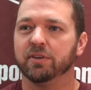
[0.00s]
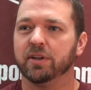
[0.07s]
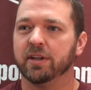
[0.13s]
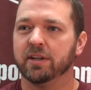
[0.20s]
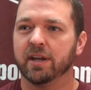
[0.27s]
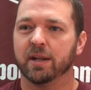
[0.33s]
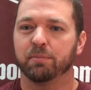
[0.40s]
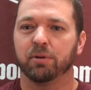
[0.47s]
You,
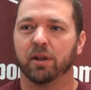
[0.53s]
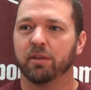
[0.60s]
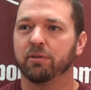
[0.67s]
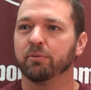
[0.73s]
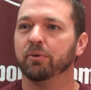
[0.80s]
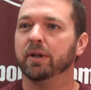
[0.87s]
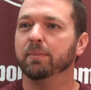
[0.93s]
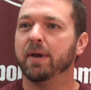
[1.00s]
you got to play
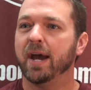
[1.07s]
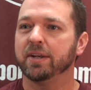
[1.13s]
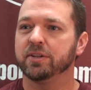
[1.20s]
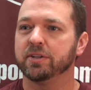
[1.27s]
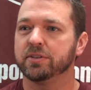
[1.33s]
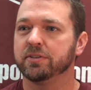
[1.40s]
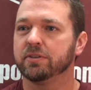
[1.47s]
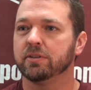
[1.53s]
three
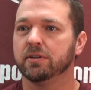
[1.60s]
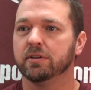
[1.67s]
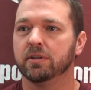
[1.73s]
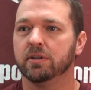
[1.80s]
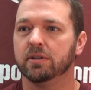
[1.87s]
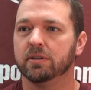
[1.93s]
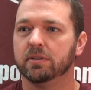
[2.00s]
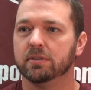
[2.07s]
matches,
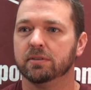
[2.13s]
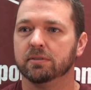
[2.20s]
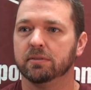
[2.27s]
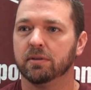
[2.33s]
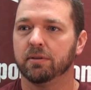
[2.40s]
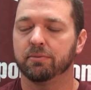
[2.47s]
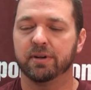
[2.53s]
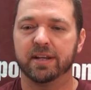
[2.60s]

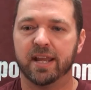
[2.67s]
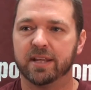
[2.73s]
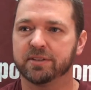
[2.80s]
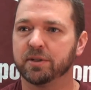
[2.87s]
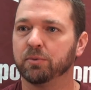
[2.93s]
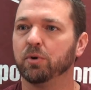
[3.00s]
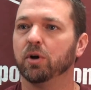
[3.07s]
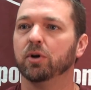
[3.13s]
three
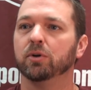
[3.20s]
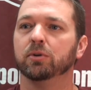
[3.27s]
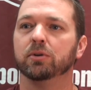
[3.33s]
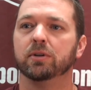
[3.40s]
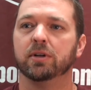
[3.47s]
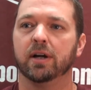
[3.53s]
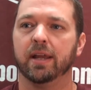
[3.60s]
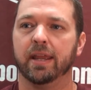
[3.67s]
days in a row,
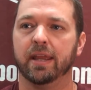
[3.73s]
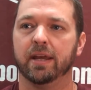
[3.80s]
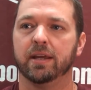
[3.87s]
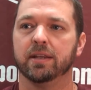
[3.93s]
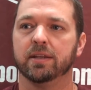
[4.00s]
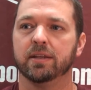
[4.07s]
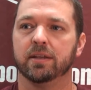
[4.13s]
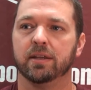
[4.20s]

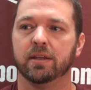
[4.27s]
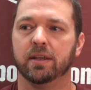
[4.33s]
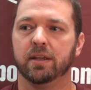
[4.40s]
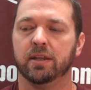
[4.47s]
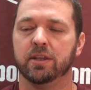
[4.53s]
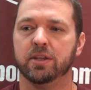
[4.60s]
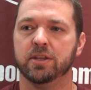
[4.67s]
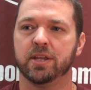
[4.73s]
and uh,
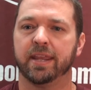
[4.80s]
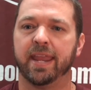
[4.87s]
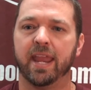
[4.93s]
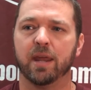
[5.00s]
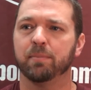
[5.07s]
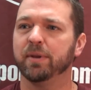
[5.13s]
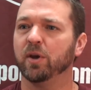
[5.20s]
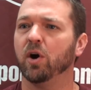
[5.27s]
you
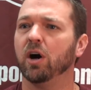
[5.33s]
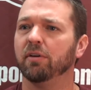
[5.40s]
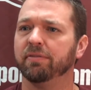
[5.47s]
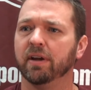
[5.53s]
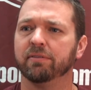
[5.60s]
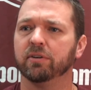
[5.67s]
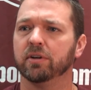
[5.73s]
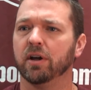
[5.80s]
can't be
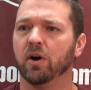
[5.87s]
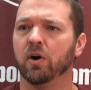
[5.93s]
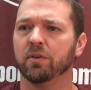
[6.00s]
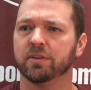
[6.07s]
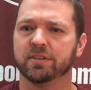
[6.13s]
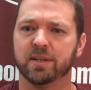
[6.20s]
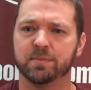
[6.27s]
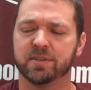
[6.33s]
off ever. All
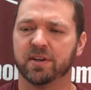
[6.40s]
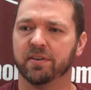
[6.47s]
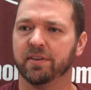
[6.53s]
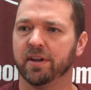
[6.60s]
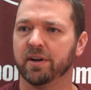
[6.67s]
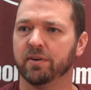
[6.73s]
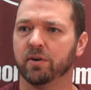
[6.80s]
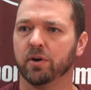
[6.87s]
the teams that are
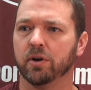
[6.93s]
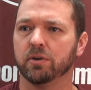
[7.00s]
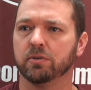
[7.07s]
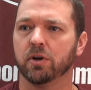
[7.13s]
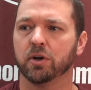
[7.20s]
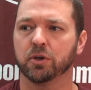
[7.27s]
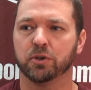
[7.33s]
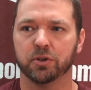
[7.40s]
there
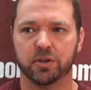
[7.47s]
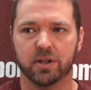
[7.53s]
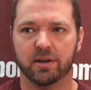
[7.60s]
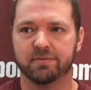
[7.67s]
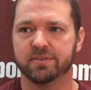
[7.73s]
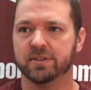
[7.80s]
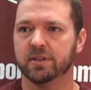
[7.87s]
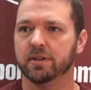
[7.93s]
are, are good
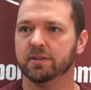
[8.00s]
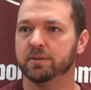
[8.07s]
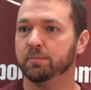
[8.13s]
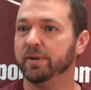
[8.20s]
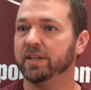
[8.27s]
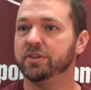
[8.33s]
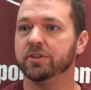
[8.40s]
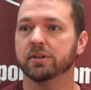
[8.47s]
enough to, to
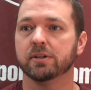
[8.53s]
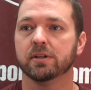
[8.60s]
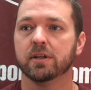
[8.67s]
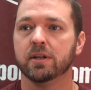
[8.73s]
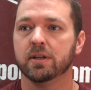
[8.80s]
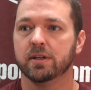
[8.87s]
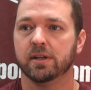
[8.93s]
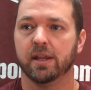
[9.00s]
beat you
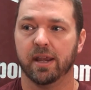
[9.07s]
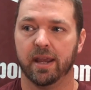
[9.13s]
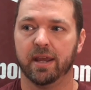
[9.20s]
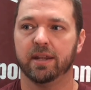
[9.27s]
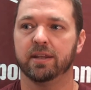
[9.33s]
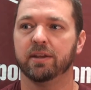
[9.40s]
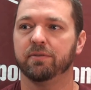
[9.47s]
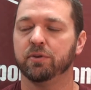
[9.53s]

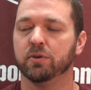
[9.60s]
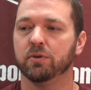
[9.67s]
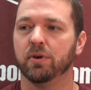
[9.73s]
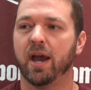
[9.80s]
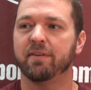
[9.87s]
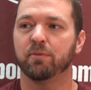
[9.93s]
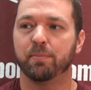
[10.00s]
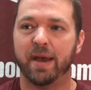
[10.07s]
and if you
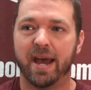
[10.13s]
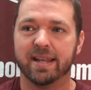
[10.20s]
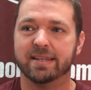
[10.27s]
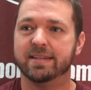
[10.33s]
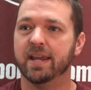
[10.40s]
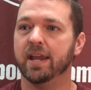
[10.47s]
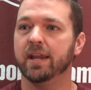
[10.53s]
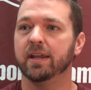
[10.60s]
have a
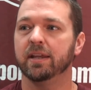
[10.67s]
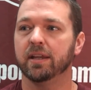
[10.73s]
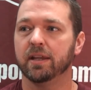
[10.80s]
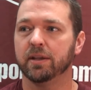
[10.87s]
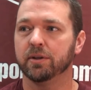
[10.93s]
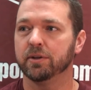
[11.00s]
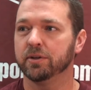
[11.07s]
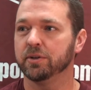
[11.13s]
bad day,
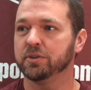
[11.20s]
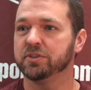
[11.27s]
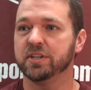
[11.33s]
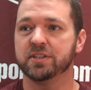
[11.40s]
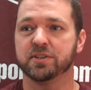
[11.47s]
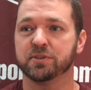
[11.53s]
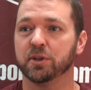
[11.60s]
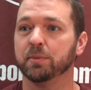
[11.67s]
your, your
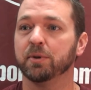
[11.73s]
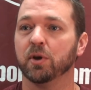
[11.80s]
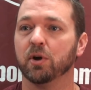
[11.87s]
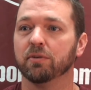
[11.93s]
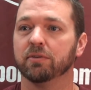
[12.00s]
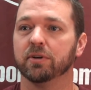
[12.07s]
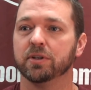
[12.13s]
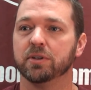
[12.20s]
season's going to be
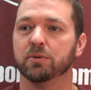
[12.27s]
over.